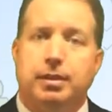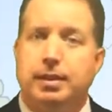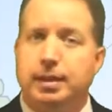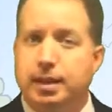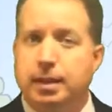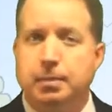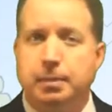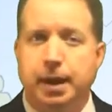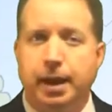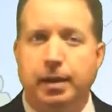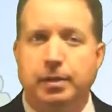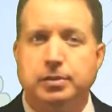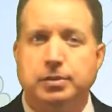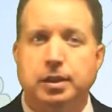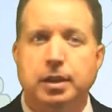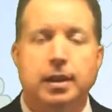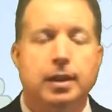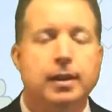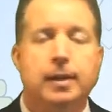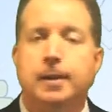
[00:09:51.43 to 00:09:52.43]
emails,
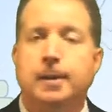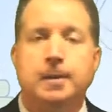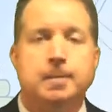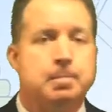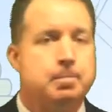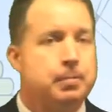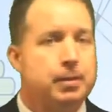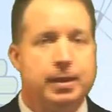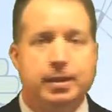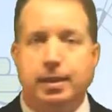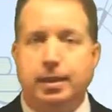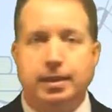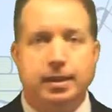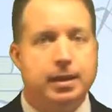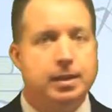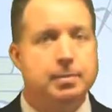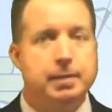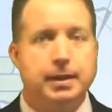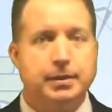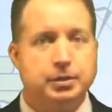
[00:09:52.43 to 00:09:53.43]
and then the
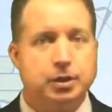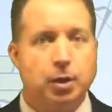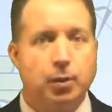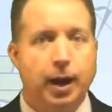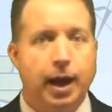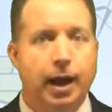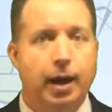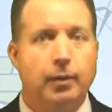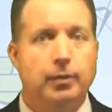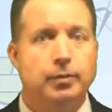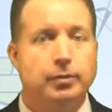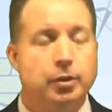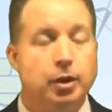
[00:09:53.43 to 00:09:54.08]
emails go out.